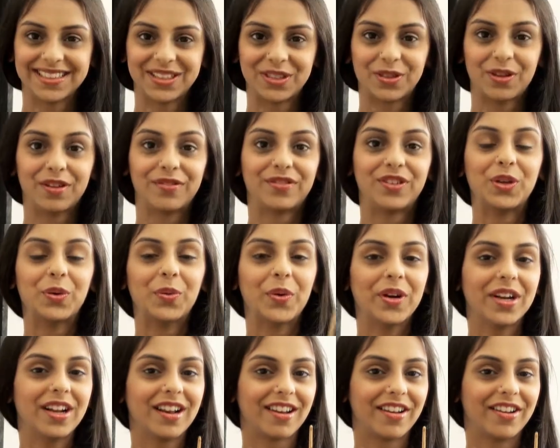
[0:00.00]
So if you
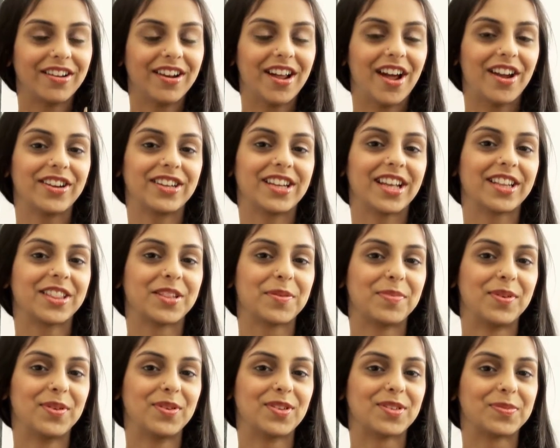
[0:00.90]
want to learn how to get the
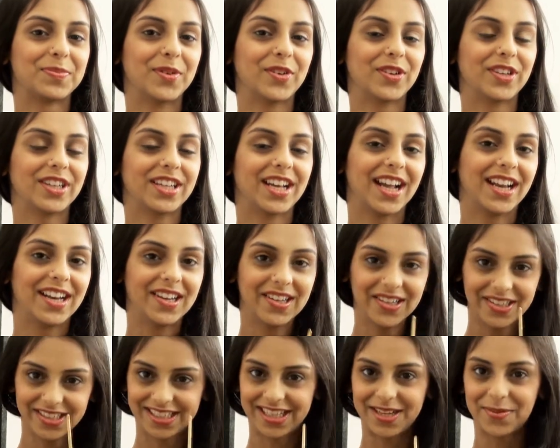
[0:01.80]
blue smoky eye
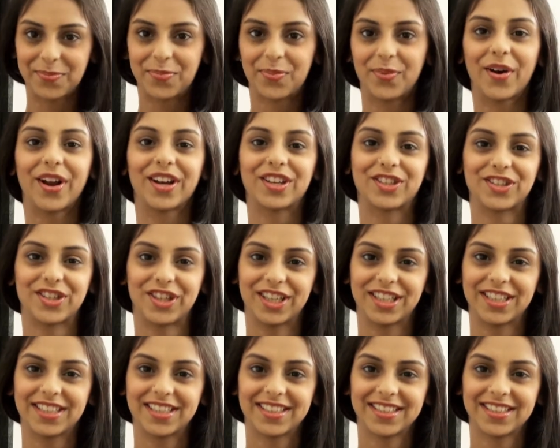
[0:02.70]
look, keep watching.